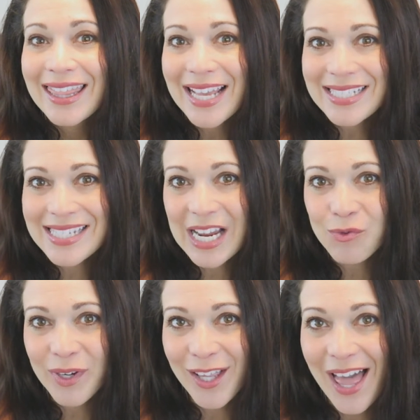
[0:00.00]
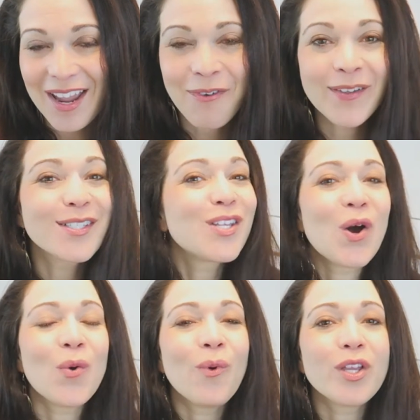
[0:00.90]
That's not real life.
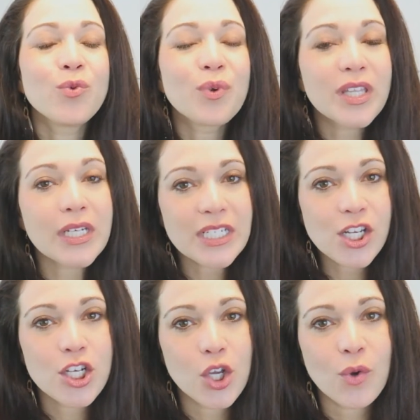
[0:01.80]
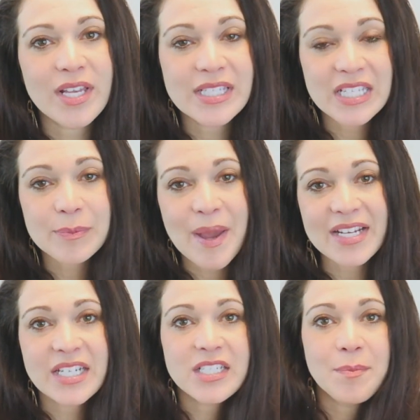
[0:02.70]
So what you really need to do is
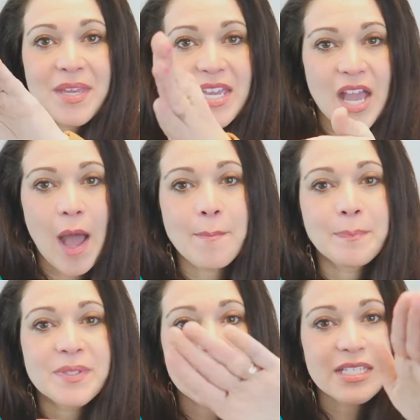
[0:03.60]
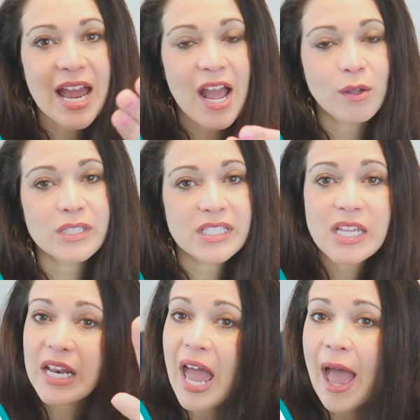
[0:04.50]
expect it to be ups and downs. It's
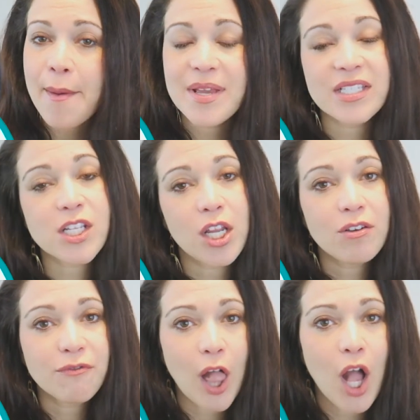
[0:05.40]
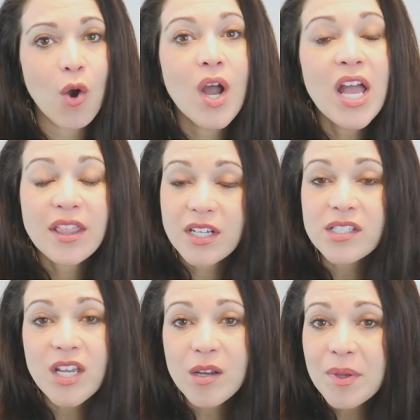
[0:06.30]
gonna ebb, it's gonna flow. There's
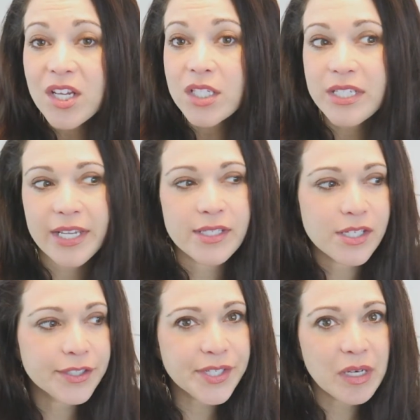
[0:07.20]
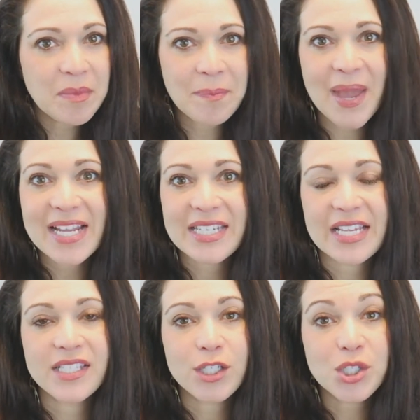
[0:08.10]
gonna be good days, there's gonna be bad
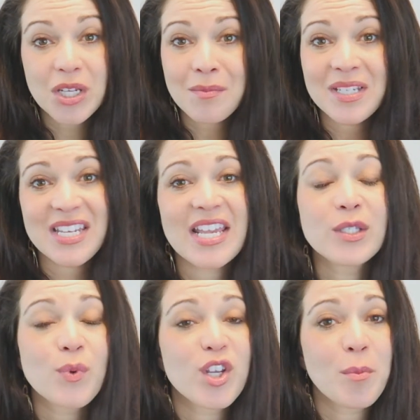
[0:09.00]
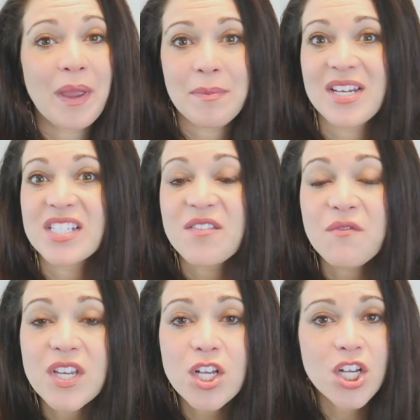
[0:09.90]
days. There's gonna be days where your baby doesn't
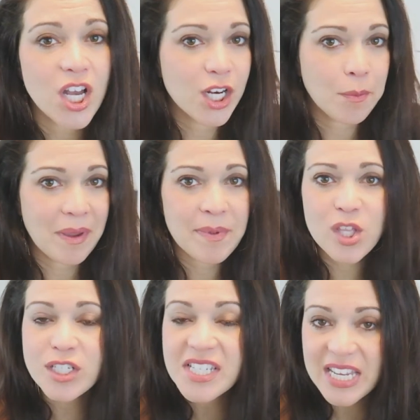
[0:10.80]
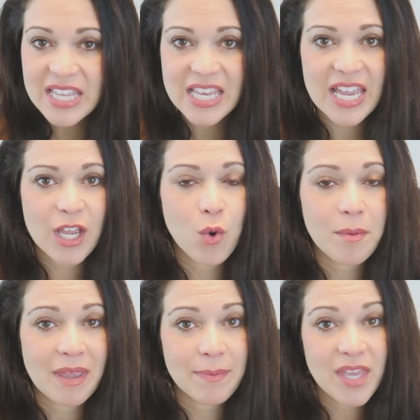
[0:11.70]
feel good, or maybe they're teething, or
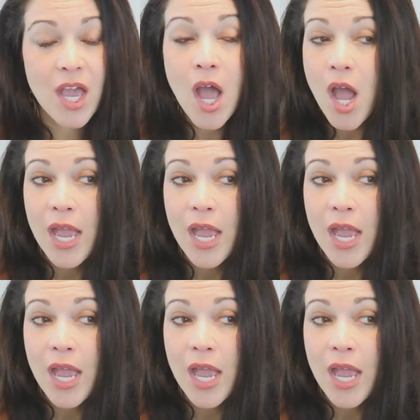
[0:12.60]
maybe